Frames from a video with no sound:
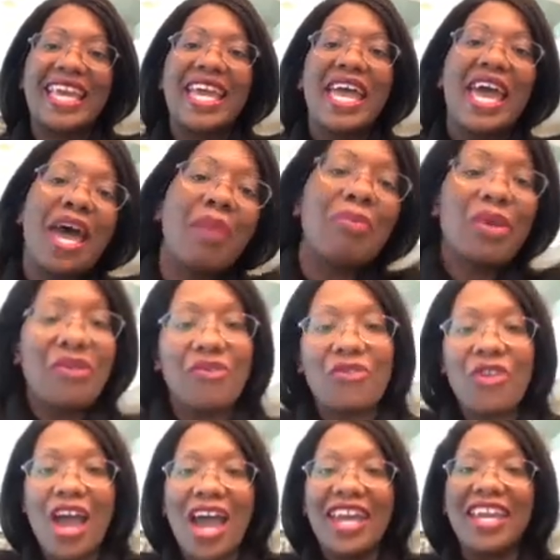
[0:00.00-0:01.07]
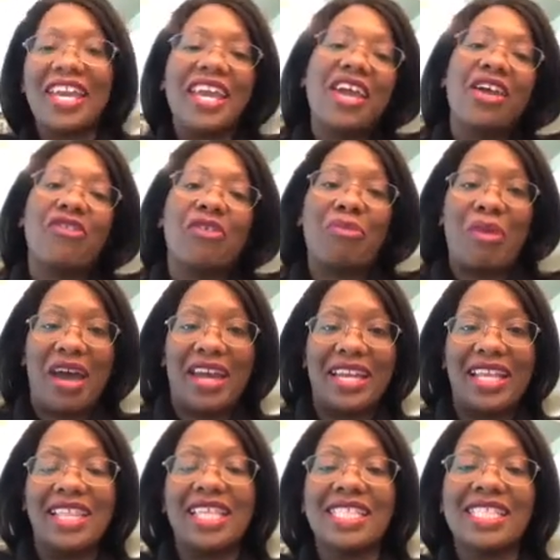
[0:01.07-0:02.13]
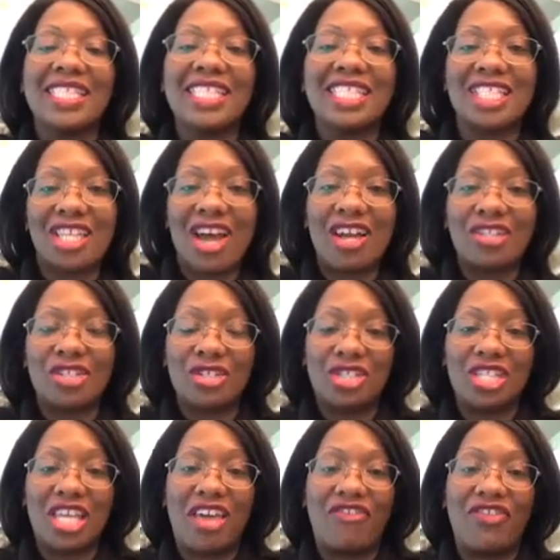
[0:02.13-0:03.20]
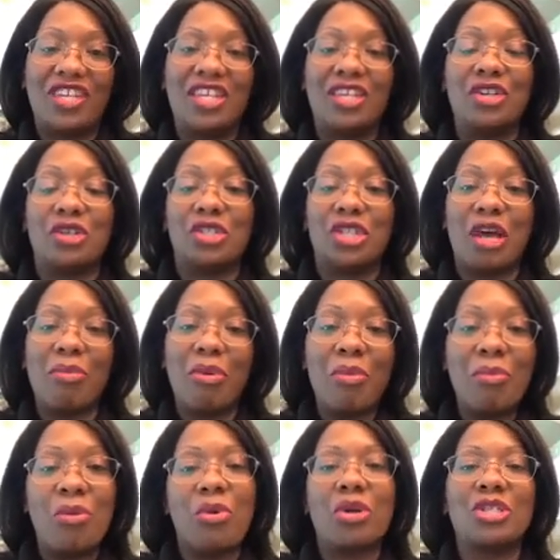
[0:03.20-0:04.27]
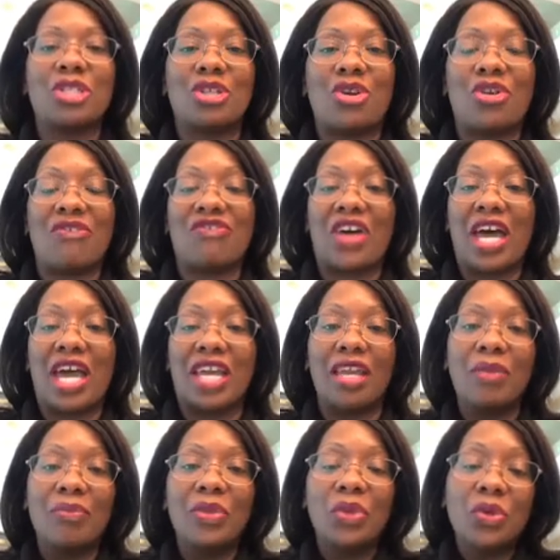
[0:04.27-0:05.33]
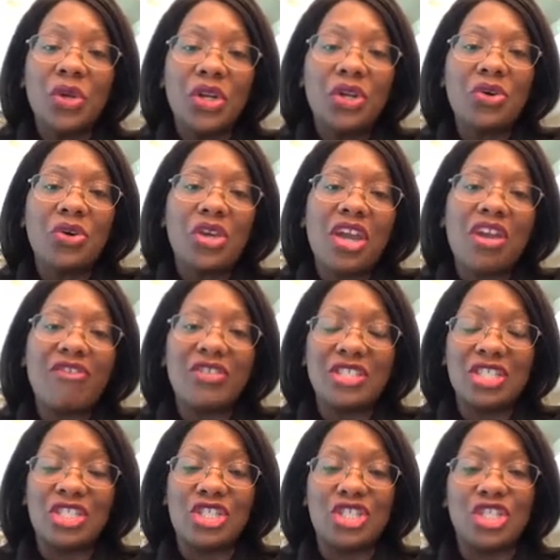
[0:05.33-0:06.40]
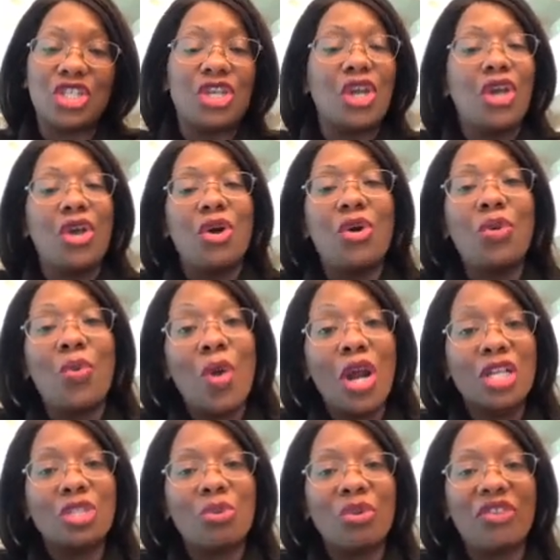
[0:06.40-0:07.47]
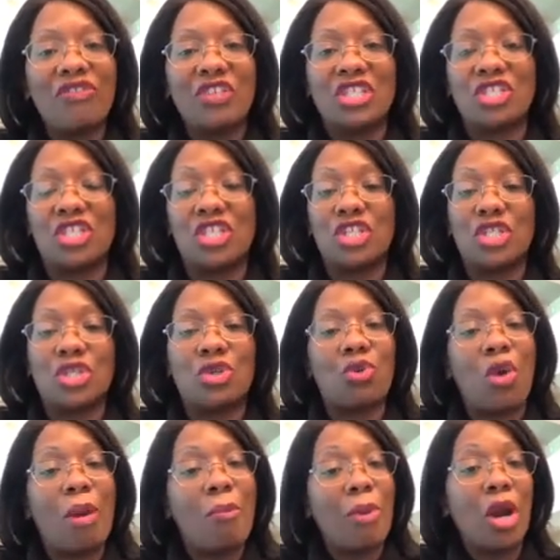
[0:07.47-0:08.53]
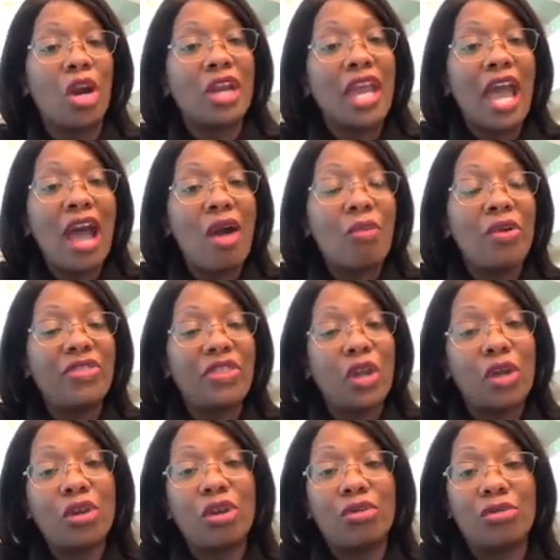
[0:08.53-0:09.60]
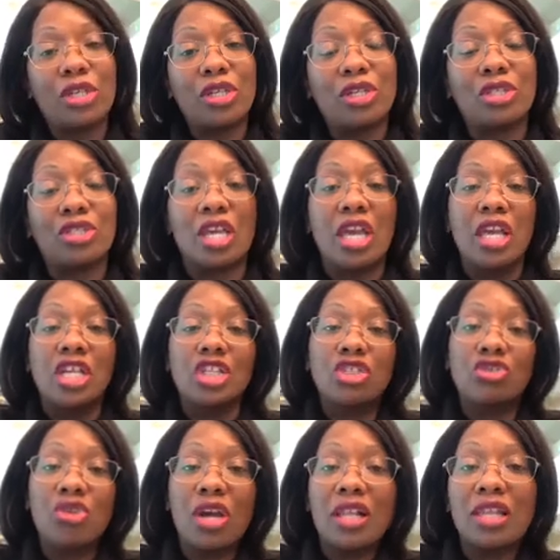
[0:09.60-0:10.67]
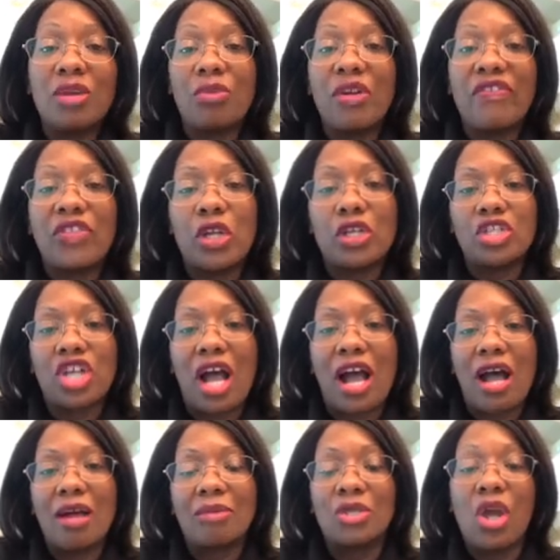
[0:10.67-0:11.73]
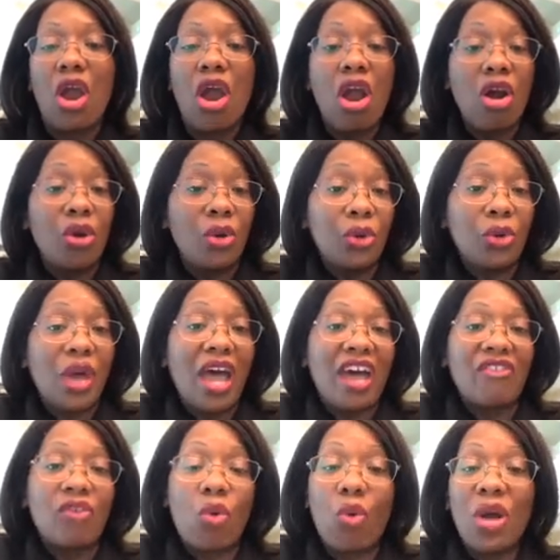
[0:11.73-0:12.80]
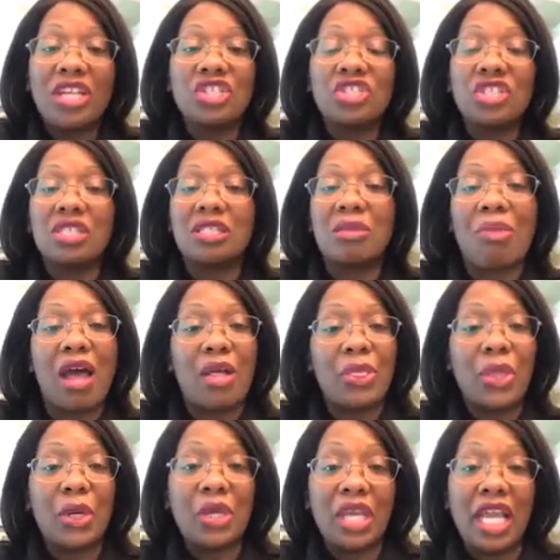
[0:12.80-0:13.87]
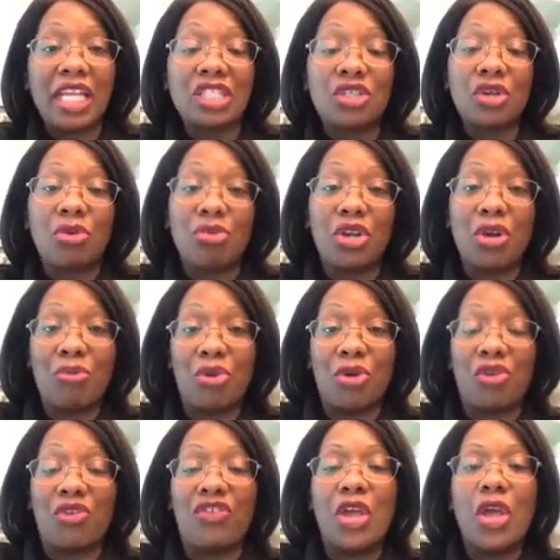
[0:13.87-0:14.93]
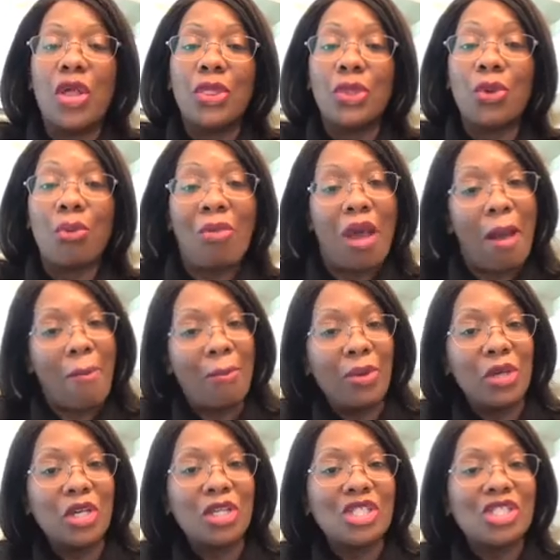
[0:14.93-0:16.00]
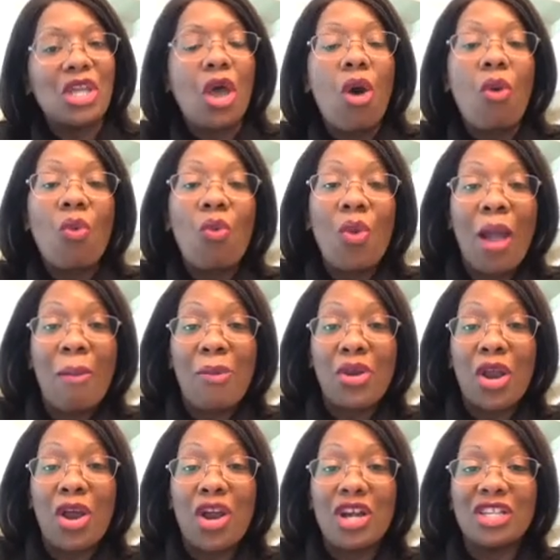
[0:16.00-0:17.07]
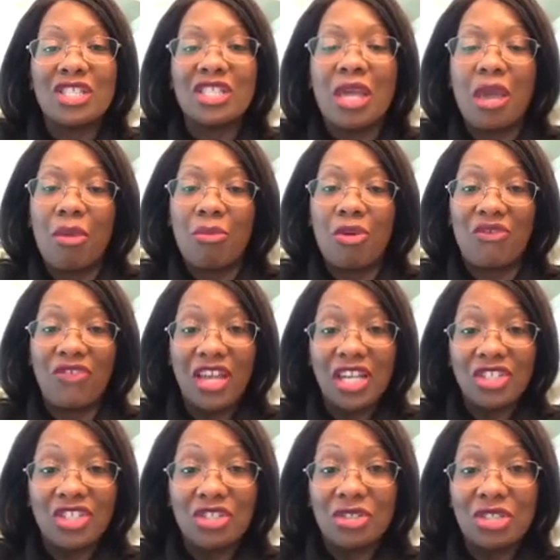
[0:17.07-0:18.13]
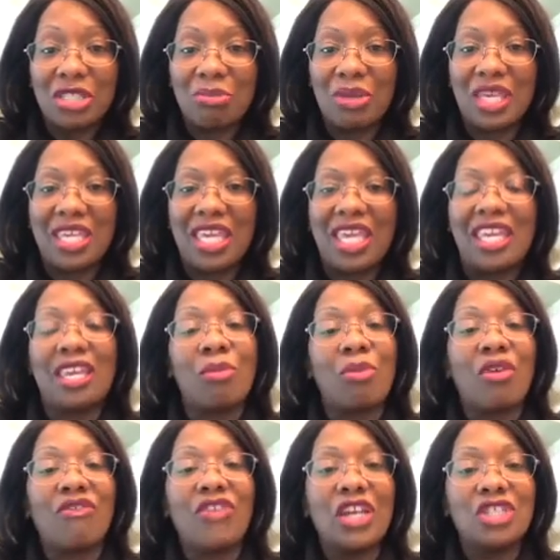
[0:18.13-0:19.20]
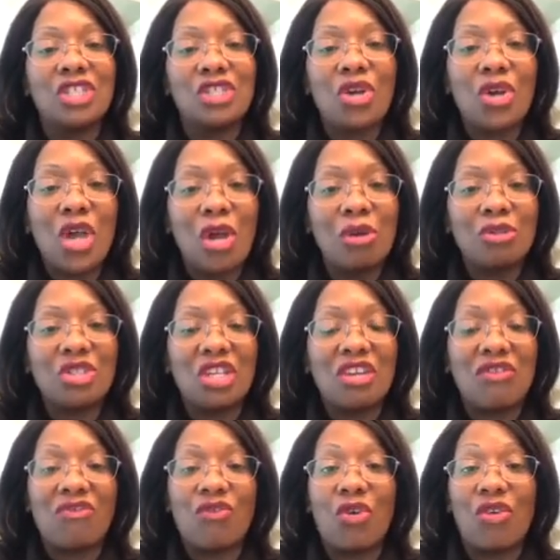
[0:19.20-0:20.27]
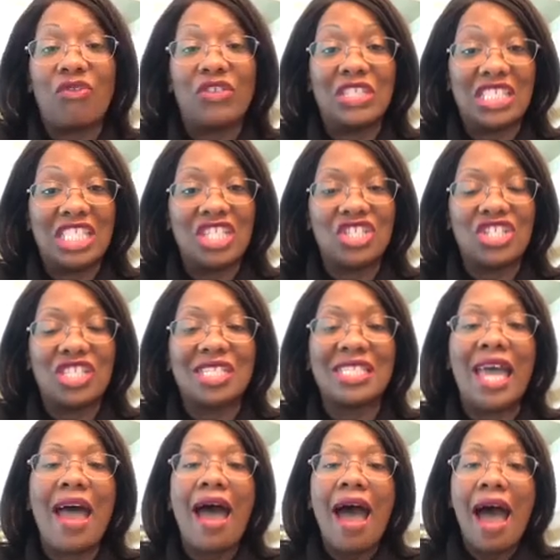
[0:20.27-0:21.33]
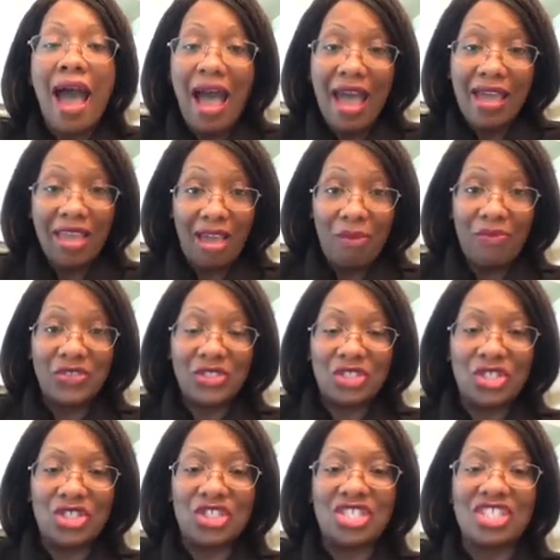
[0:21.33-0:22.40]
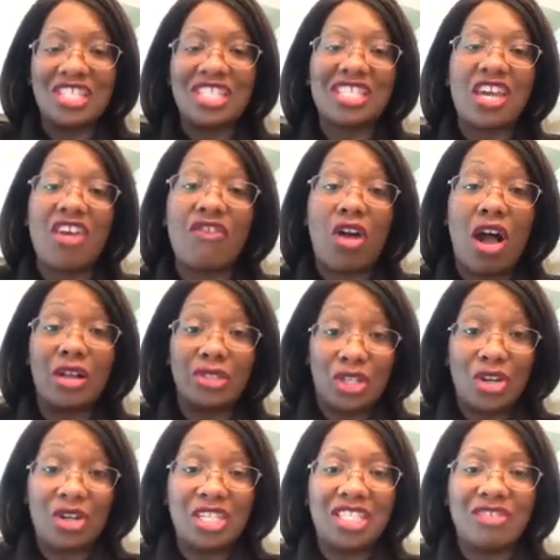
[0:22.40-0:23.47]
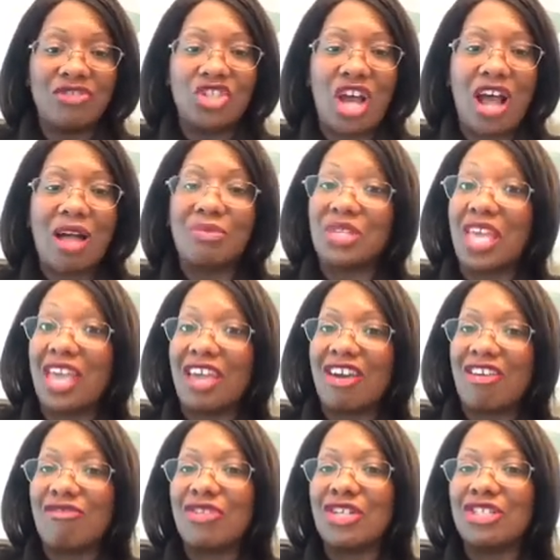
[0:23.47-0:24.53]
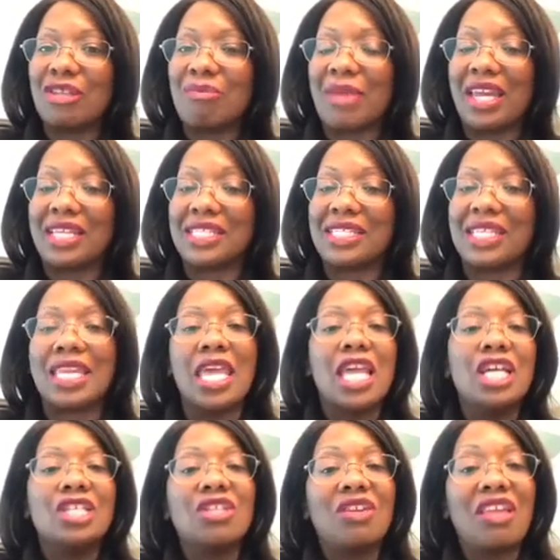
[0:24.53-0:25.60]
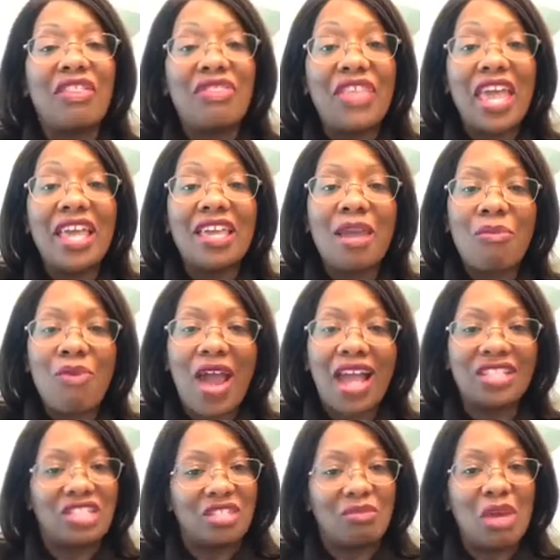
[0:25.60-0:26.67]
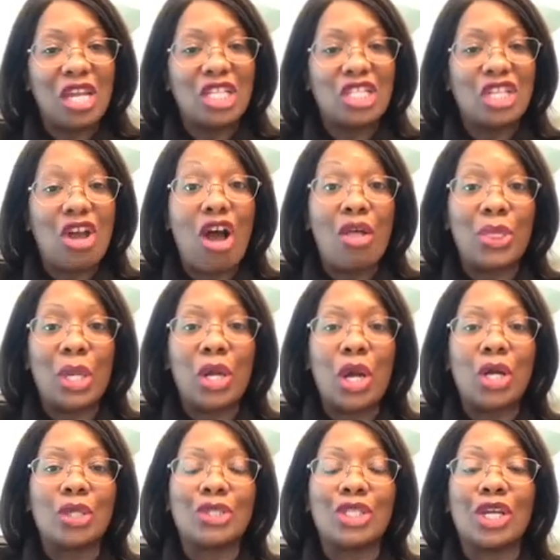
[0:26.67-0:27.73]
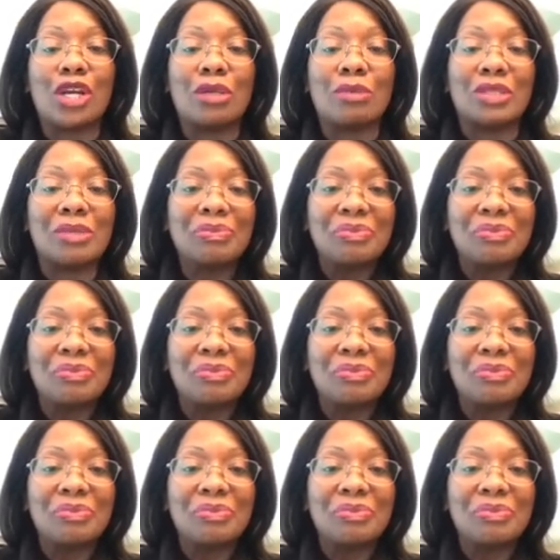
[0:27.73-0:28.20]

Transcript: Happy Friday, everybody. This is Dr. Stephanie, your double board certified critical care physician who works with physicians who are burned out with their careers, struggling with their jobs, or who have questions about their next career move. Through my books, webinars, professional speaking, and professional coaching for physicians, I help physicians discover alternative jobs and careers in medicine so that they can practice medicine on their own terms.